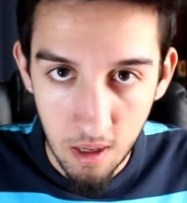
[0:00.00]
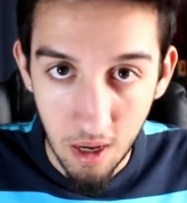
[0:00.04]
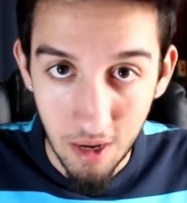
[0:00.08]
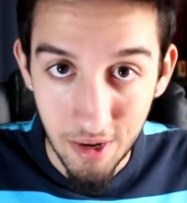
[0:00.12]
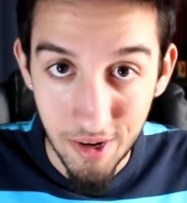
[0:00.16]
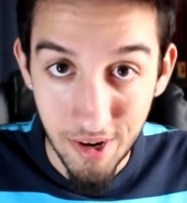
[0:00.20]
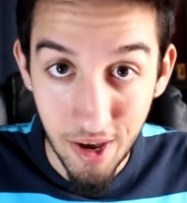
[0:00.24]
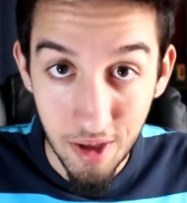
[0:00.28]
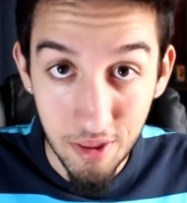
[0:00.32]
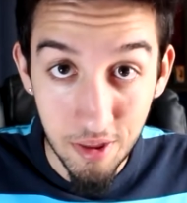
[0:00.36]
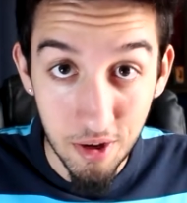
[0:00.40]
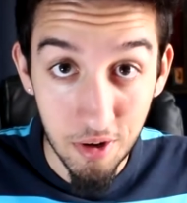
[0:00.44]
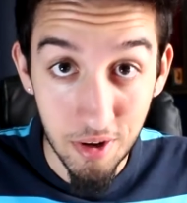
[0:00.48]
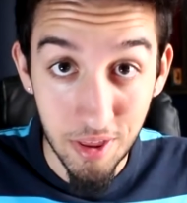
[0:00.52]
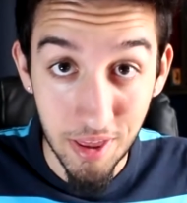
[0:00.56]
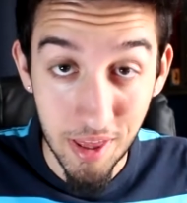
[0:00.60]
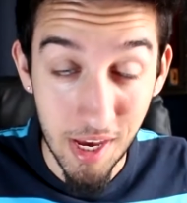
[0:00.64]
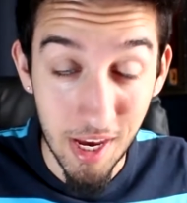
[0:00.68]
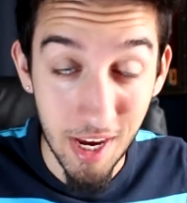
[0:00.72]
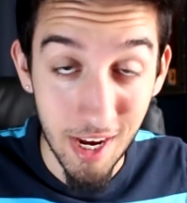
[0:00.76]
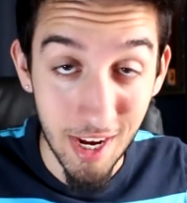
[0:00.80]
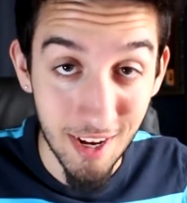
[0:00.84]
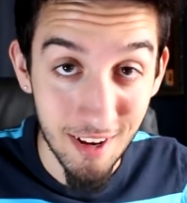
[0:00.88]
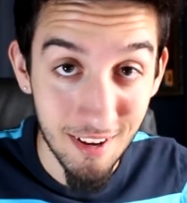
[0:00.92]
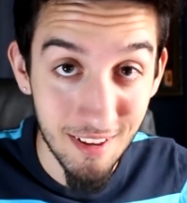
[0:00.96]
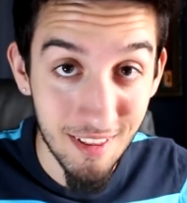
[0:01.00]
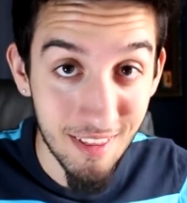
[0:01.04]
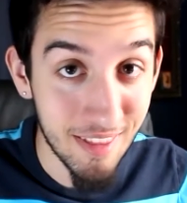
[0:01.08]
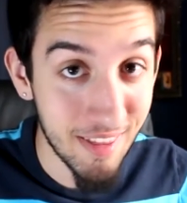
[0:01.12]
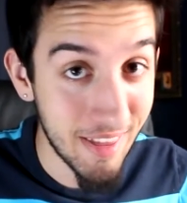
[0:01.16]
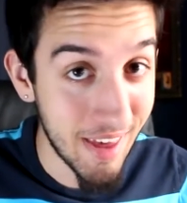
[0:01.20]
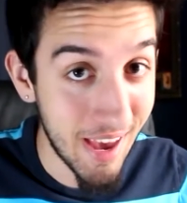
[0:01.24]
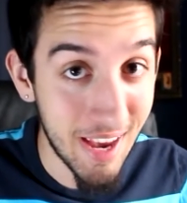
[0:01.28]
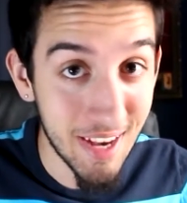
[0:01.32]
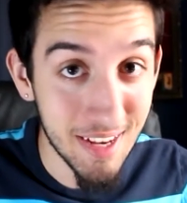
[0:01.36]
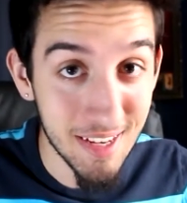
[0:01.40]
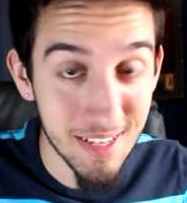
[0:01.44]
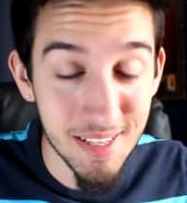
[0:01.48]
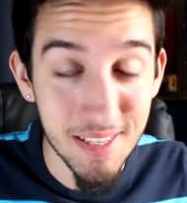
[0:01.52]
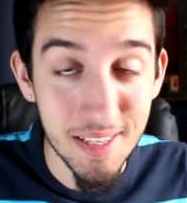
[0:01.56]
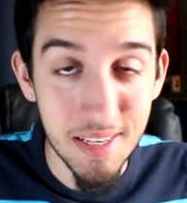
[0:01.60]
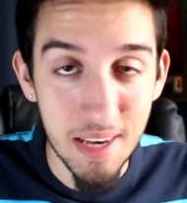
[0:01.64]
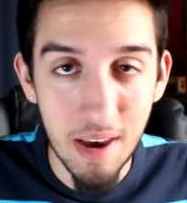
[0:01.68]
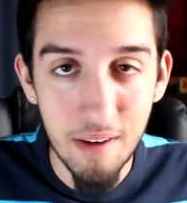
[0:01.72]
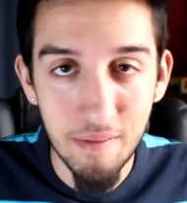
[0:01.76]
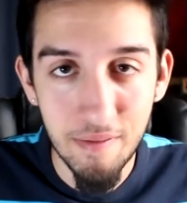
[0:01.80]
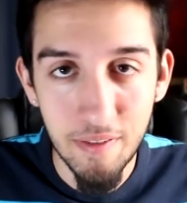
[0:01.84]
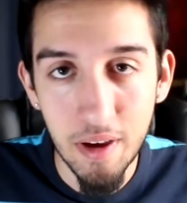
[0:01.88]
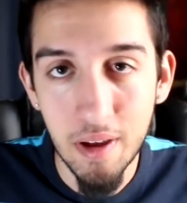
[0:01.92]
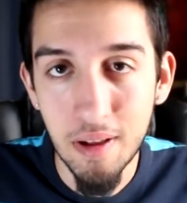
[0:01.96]
Another thing that is
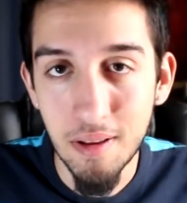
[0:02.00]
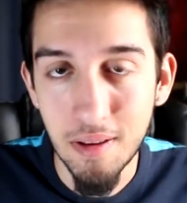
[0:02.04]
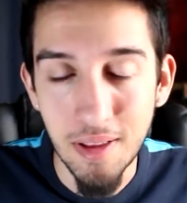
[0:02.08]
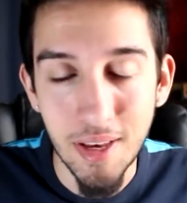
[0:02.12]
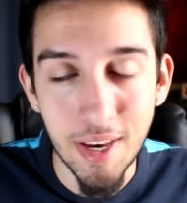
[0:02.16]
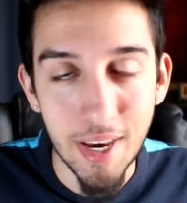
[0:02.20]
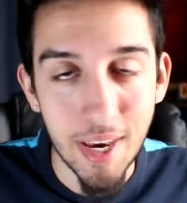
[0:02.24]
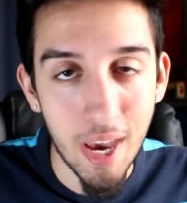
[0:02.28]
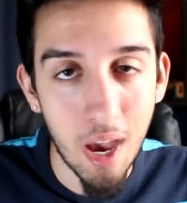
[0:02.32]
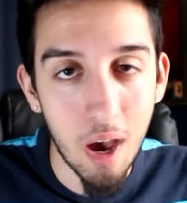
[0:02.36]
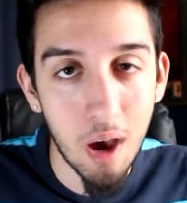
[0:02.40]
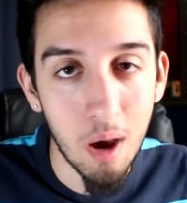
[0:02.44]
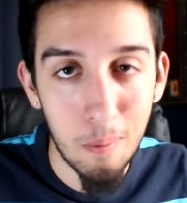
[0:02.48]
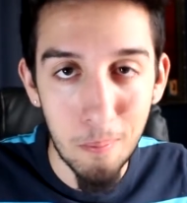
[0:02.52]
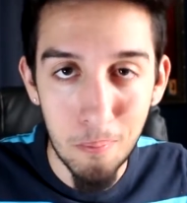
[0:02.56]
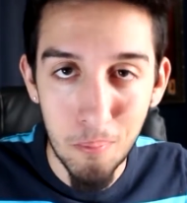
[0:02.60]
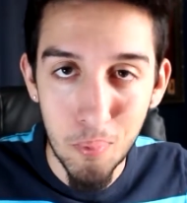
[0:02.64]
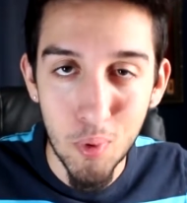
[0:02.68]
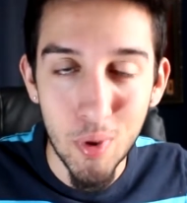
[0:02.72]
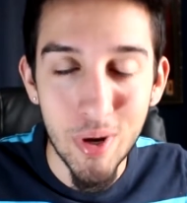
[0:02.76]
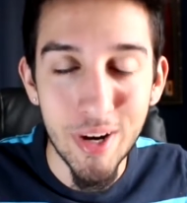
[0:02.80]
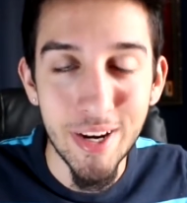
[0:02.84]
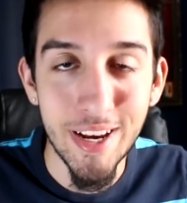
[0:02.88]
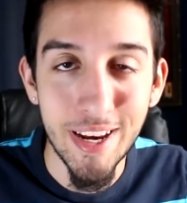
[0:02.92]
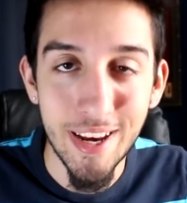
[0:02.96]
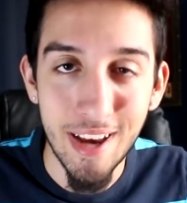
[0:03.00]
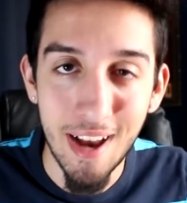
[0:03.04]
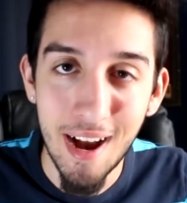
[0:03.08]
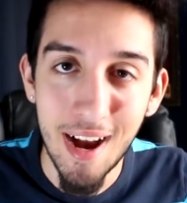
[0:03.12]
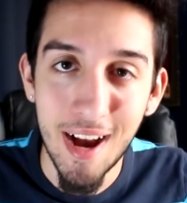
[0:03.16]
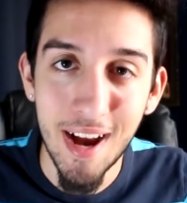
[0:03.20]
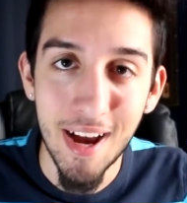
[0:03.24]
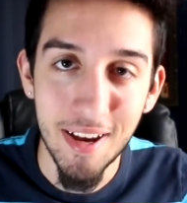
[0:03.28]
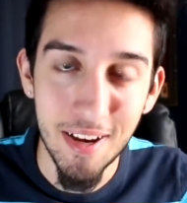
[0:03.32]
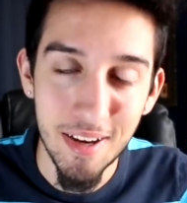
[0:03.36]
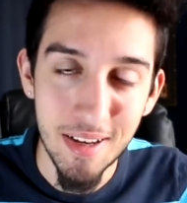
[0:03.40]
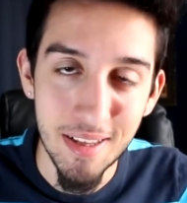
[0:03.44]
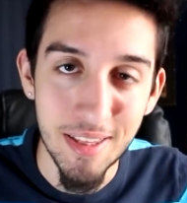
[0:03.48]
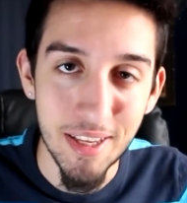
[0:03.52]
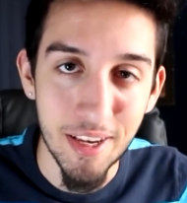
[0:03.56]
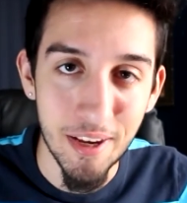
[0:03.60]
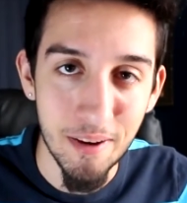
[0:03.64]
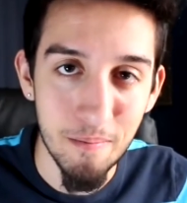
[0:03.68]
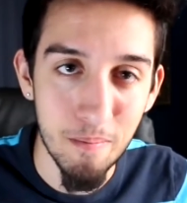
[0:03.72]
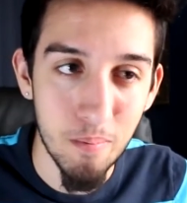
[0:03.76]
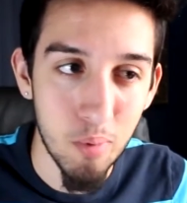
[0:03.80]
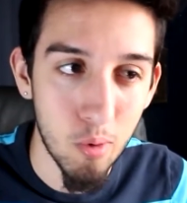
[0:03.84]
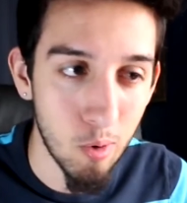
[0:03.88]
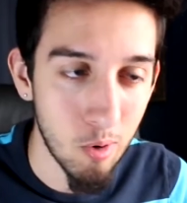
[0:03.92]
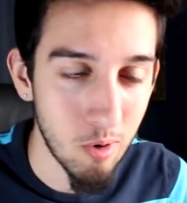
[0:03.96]
definitely up pretty high on the
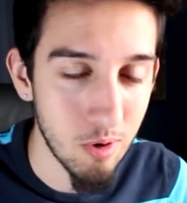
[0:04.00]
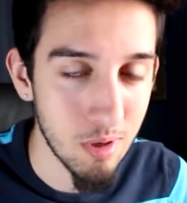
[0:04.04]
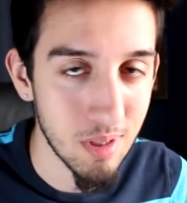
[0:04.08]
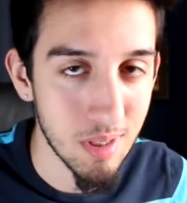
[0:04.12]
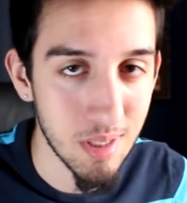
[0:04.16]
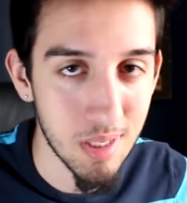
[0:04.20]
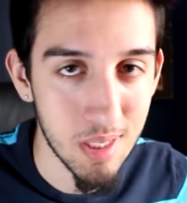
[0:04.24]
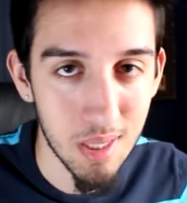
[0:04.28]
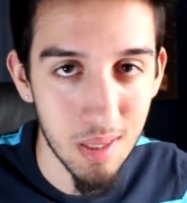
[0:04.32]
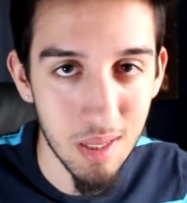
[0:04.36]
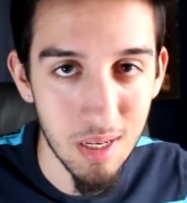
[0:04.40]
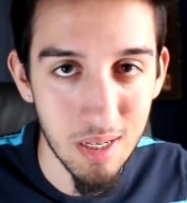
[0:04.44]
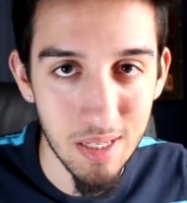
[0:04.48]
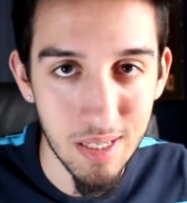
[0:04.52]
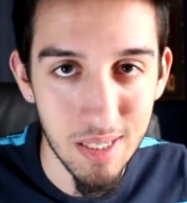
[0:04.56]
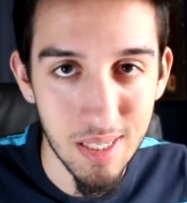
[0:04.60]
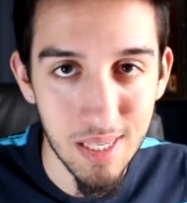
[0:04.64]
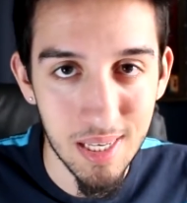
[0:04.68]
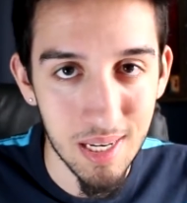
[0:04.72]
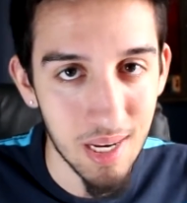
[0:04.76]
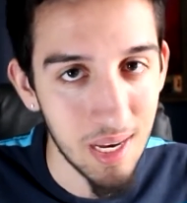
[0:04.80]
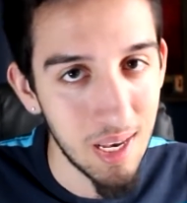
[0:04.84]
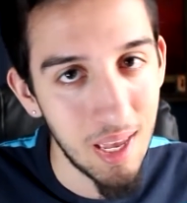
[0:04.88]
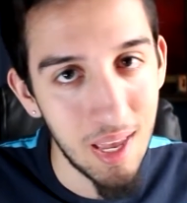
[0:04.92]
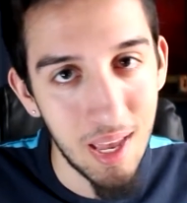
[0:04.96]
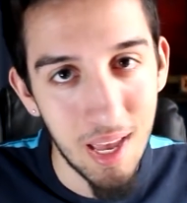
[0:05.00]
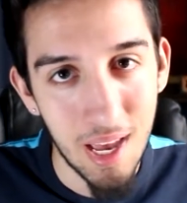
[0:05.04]
importance list,